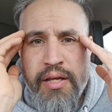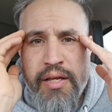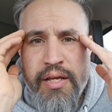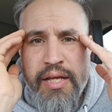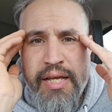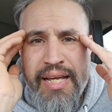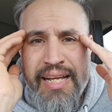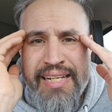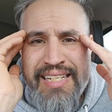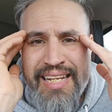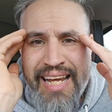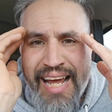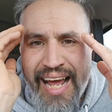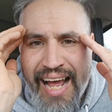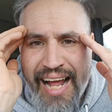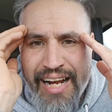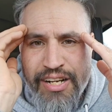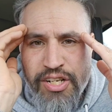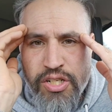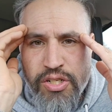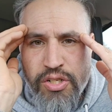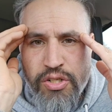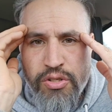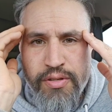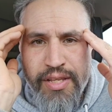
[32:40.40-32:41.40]

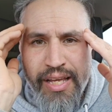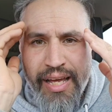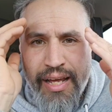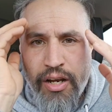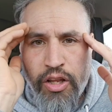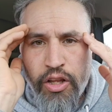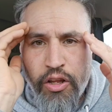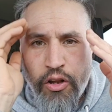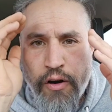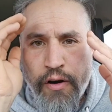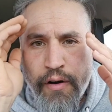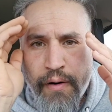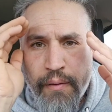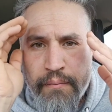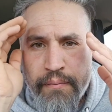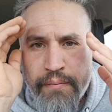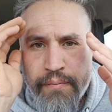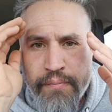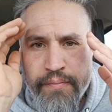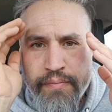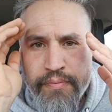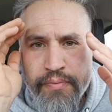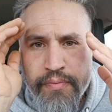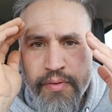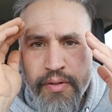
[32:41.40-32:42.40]
attached to that alarm.
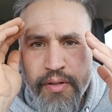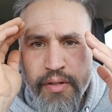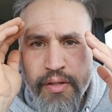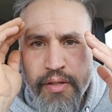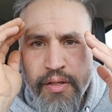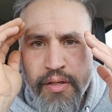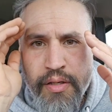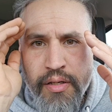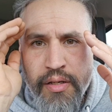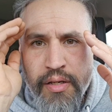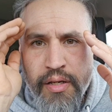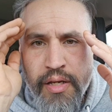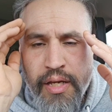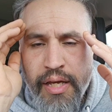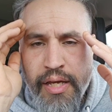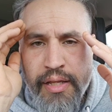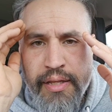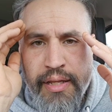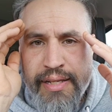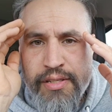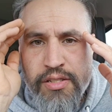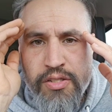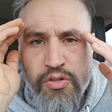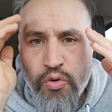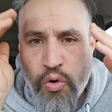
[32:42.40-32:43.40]
And
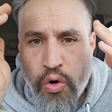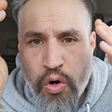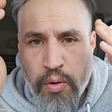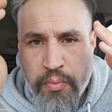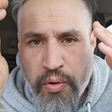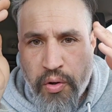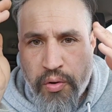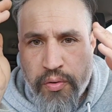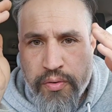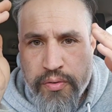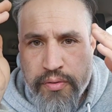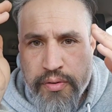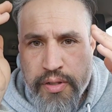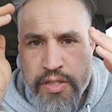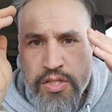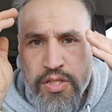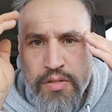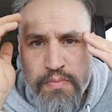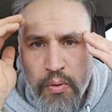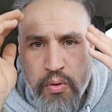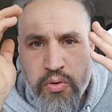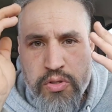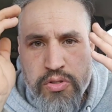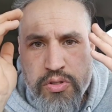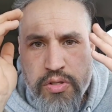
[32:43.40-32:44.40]
that's normal. It's
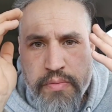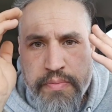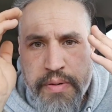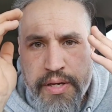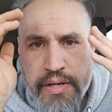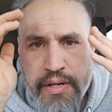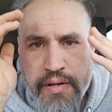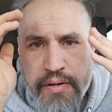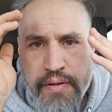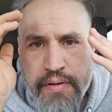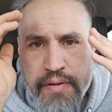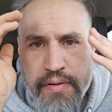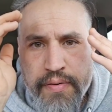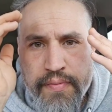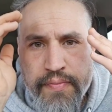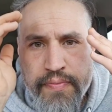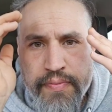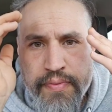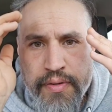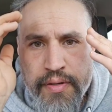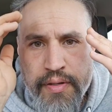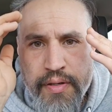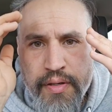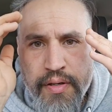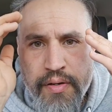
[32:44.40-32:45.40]
supposed to be.
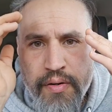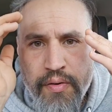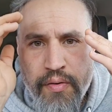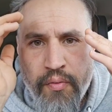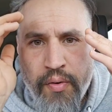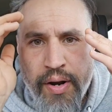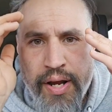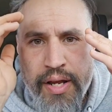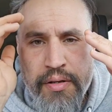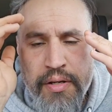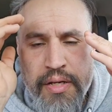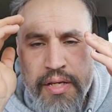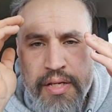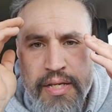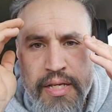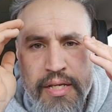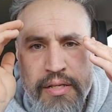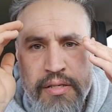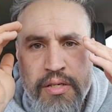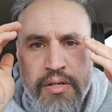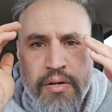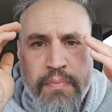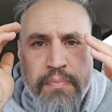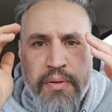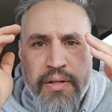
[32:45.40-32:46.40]
Right?
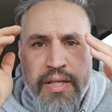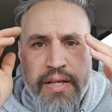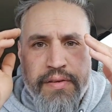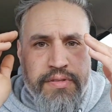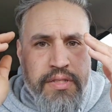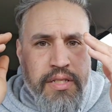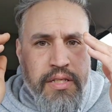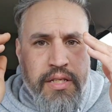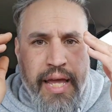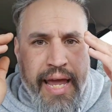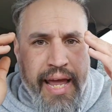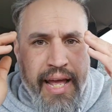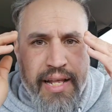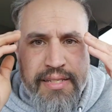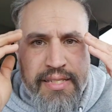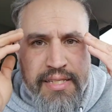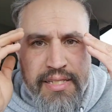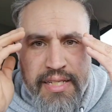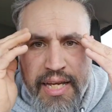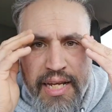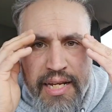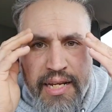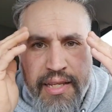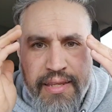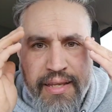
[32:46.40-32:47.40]
Your beliefs can't
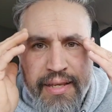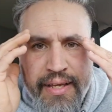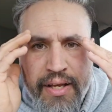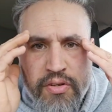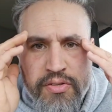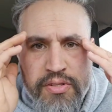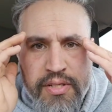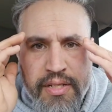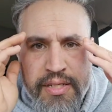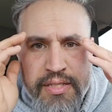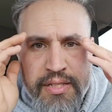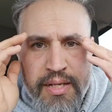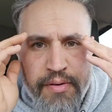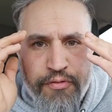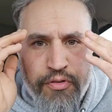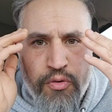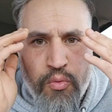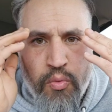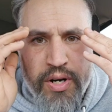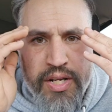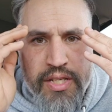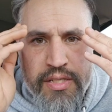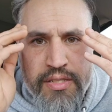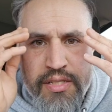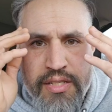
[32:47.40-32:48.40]
see anything else except for
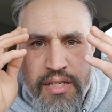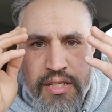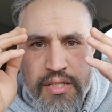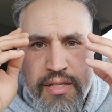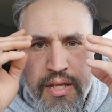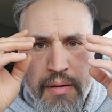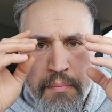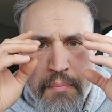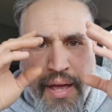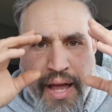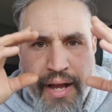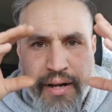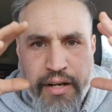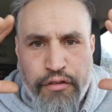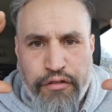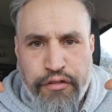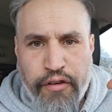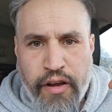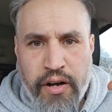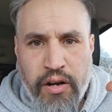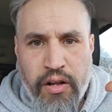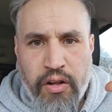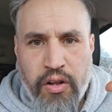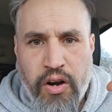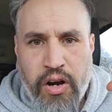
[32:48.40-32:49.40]
what it sees, that
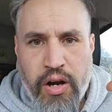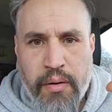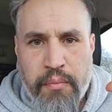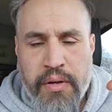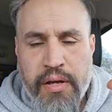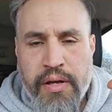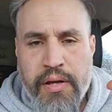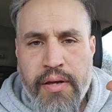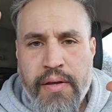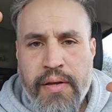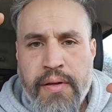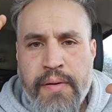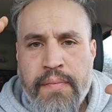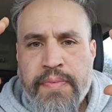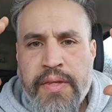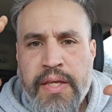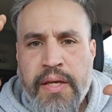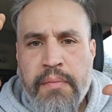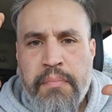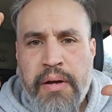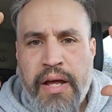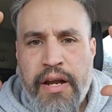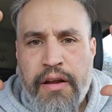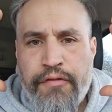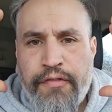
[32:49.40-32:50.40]
magnified alarm.
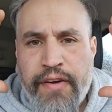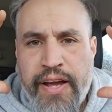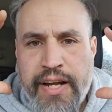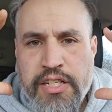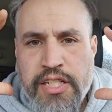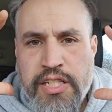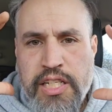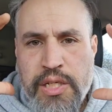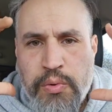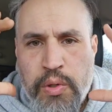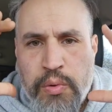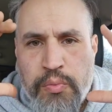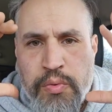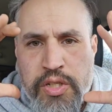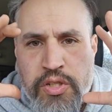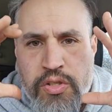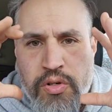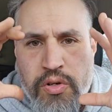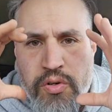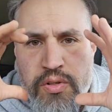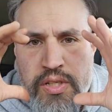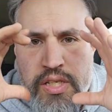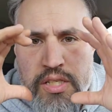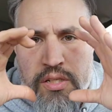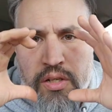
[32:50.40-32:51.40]
But eventually, when we
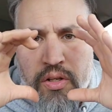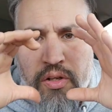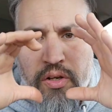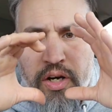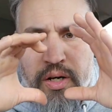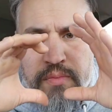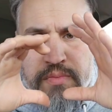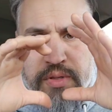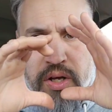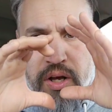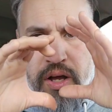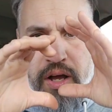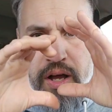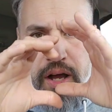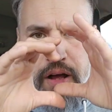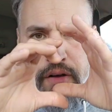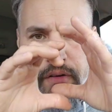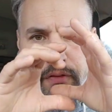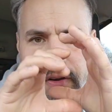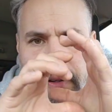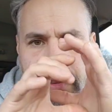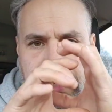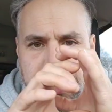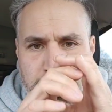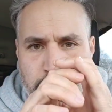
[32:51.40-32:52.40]
turn these alarms
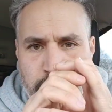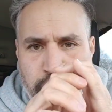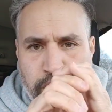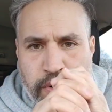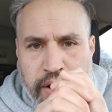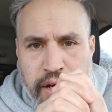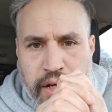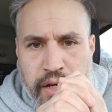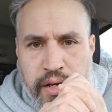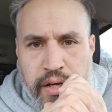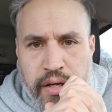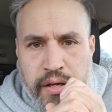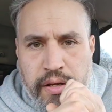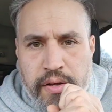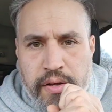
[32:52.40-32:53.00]
off and they shrink,